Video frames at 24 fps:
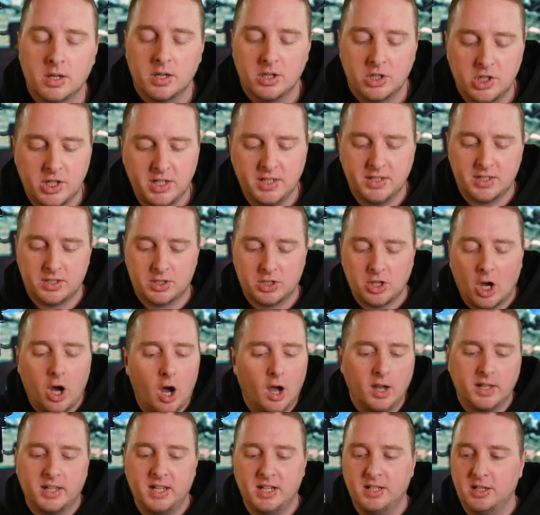She's
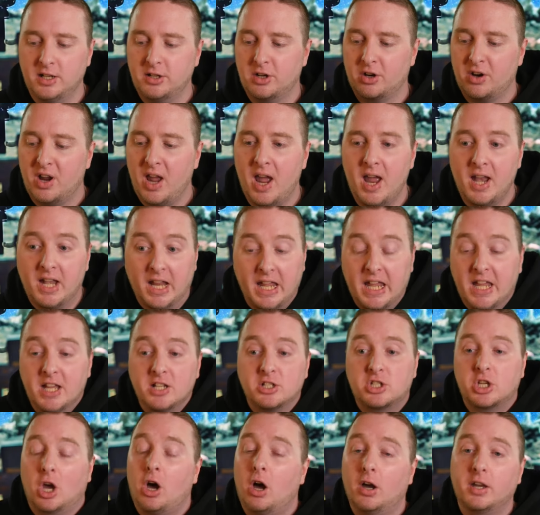talking in her head
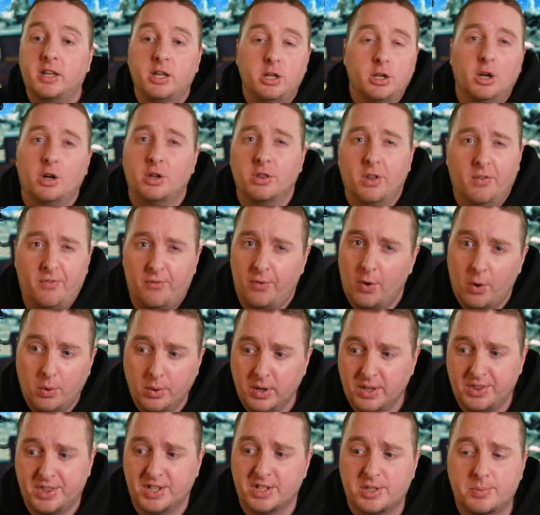and talking on the
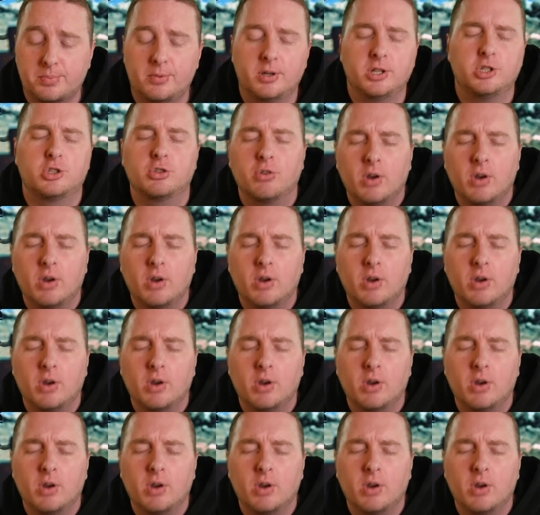phone at this point,